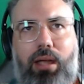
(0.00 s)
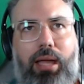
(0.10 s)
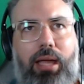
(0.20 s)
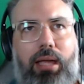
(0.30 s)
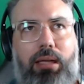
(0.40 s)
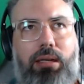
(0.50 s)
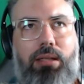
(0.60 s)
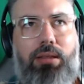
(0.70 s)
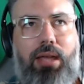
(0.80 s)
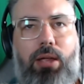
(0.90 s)
And
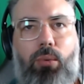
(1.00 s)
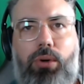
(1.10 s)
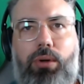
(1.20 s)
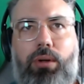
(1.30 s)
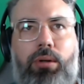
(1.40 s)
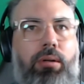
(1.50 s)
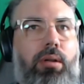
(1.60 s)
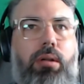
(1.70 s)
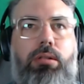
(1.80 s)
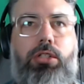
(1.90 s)
they were
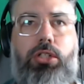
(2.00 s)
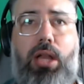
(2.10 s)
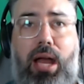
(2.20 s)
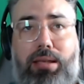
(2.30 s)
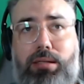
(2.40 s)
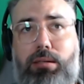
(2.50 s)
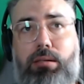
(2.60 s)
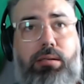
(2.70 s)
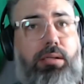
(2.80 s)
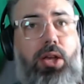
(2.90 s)
just
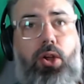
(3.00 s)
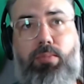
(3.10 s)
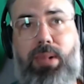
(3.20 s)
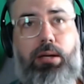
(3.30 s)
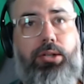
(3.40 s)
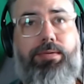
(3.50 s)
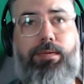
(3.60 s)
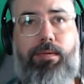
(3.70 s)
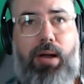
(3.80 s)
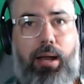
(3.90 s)
so much
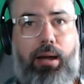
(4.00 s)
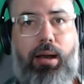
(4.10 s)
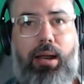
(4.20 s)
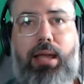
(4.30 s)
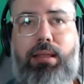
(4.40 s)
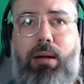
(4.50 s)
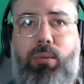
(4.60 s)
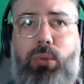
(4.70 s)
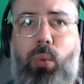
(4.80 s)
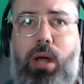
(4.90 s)
fun. And that
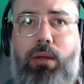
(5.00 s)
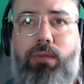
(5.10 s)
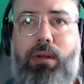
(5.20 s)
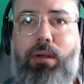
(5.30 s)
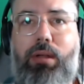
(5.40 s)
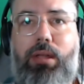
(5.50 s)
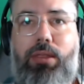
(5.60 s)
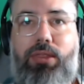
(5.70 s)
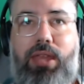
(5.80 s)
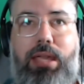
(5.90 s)
was one of
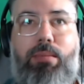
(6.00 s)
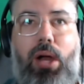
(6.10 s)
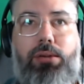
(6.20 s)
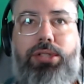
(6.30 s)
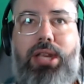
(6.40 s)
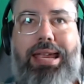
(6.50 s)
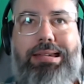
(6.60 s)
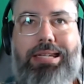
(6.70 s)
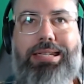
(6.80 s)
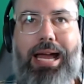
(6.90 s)
the most
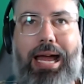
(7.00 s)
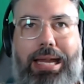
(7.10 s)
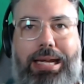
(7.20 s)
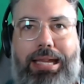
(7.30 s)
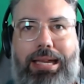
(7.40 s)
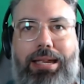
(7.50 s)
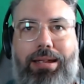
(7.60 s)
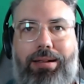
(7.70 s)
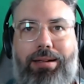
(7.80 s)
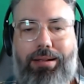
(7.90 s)
entertaining
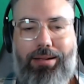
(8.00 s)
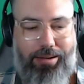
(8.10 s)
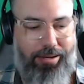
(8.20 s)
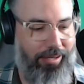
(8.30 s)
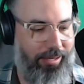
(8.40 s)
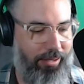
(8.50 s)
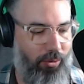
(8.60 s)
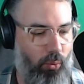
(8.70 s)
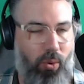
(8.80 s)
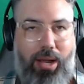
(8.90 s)

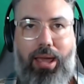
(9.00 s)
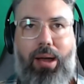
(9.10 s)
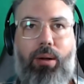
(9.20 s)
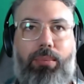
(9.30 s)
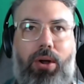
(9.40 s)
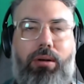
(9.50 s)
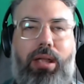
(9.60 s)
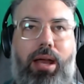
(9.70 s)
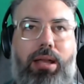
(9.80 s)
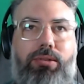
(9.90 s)
1-hour
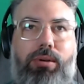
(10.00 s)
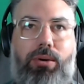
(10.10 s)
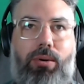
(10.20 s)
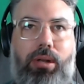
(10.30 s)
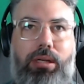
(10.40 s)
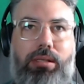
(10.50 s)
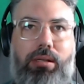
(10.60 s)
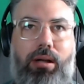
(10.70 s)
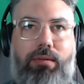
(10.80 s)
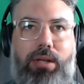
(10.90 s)
podcast recordings
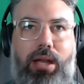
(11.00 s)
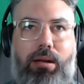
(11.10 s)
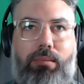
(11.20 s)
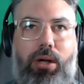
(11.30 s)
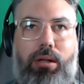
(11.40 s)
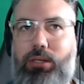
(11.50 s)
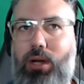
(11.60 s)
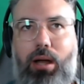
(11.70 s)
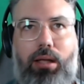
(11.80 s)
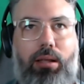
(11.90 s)
that I've done in my
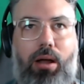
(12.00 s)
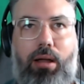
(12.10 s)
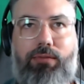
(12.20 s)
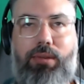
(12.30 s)
entire life.